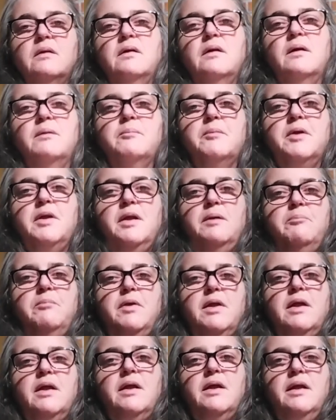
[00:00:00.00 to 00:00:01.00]
I'm going to be
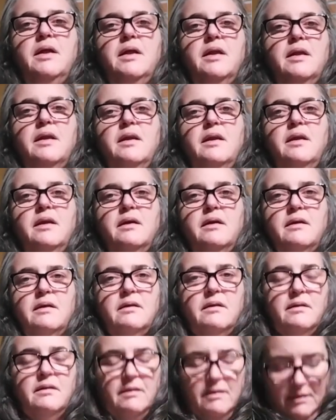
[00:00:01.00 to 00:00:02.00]
hitting the
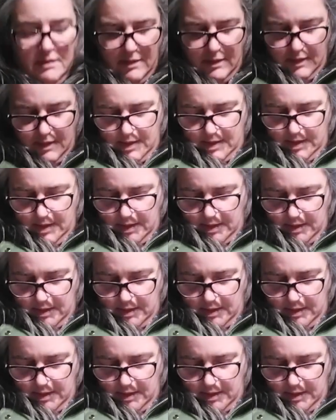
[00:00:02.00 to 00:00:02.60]
thing.